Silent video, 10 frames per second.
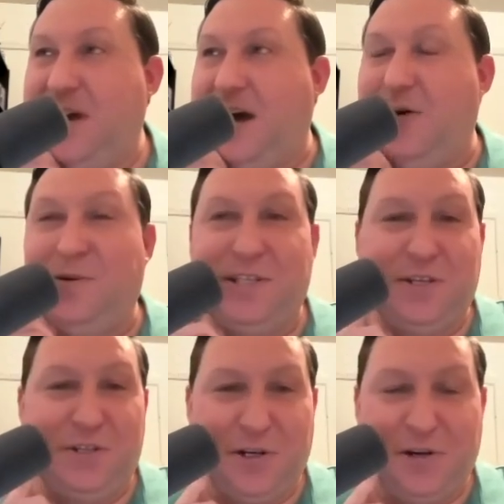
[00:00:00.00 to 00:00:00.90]
I
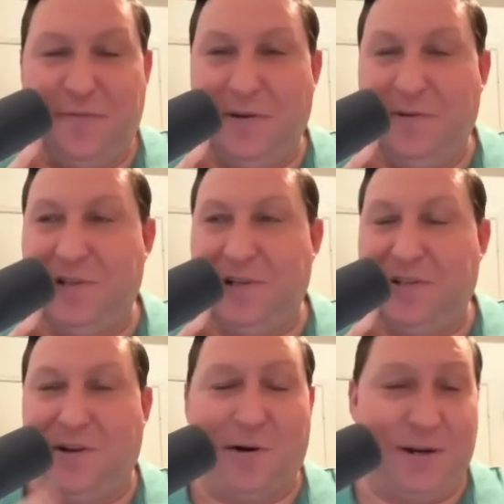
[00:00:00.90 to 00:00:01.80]
wasn't sure if it was just
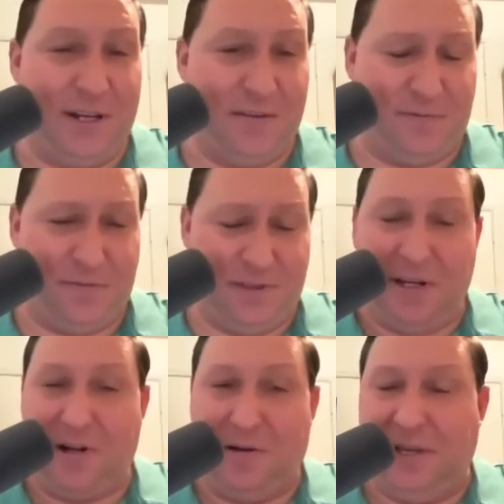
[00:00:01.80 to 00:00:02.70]
an already,
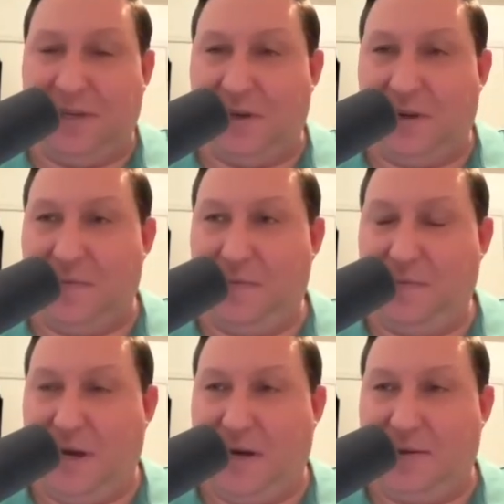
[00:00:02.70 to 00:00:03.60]
like a
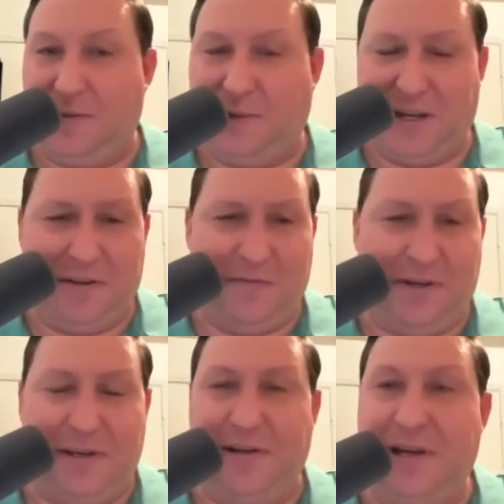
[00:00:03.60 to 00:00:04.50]
some kind
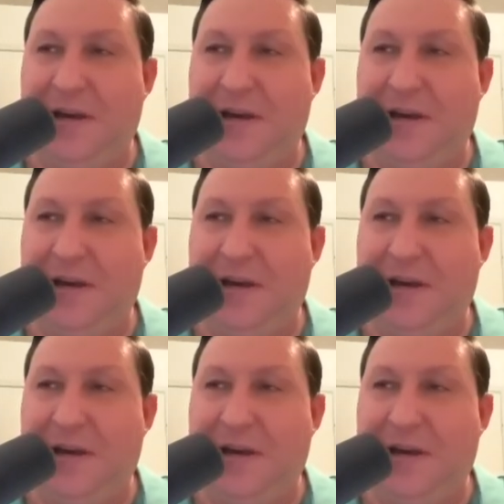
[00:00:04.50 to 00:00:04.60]
of